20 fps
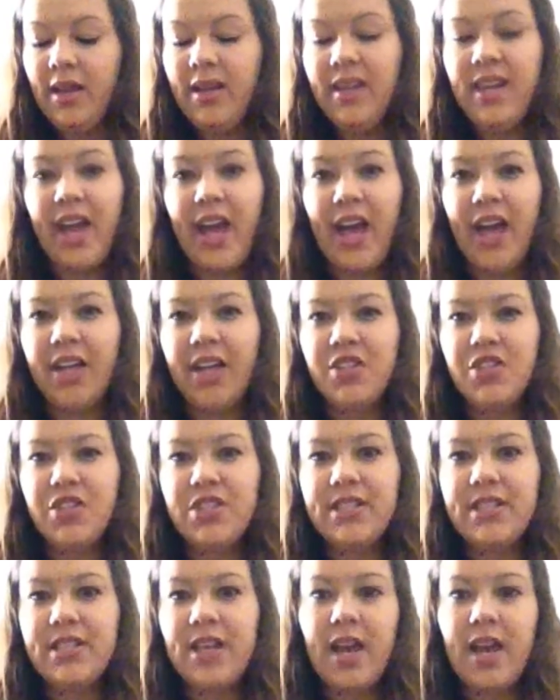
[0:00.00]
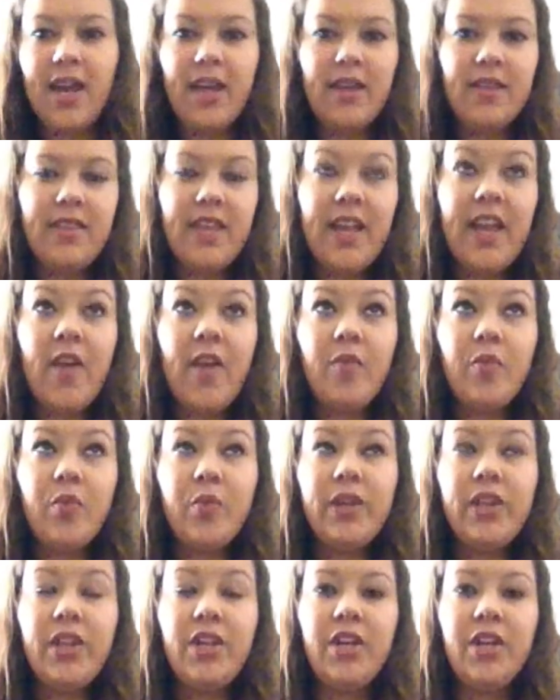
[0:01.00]
yeah, just they have
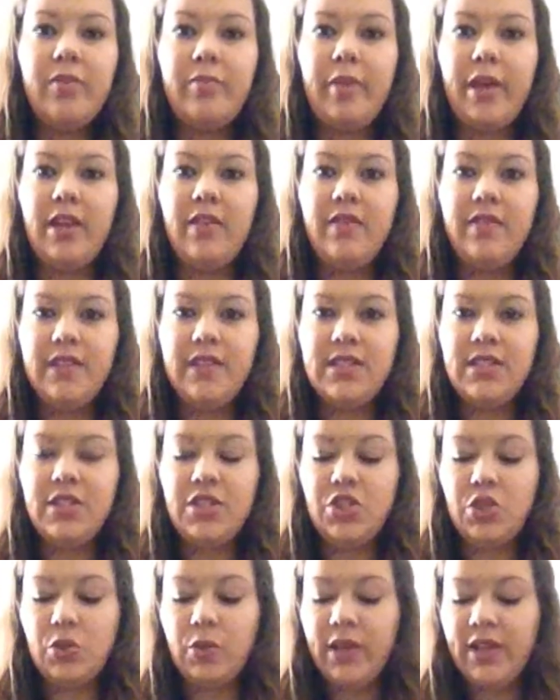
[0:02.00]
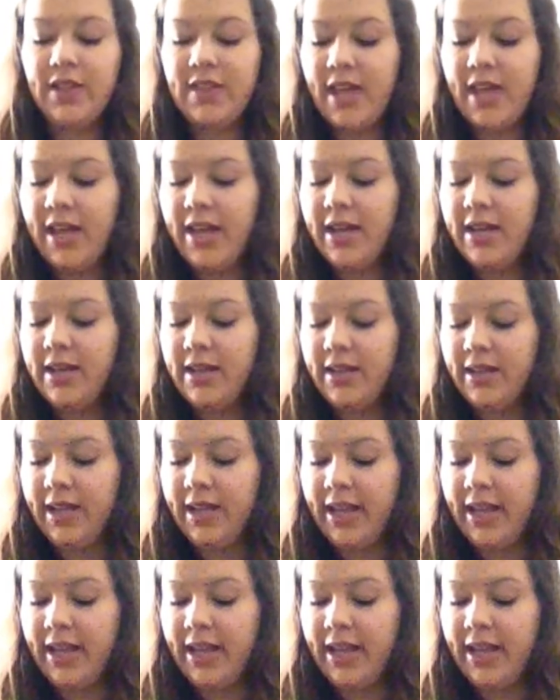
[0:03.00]
really good benefits to doing that,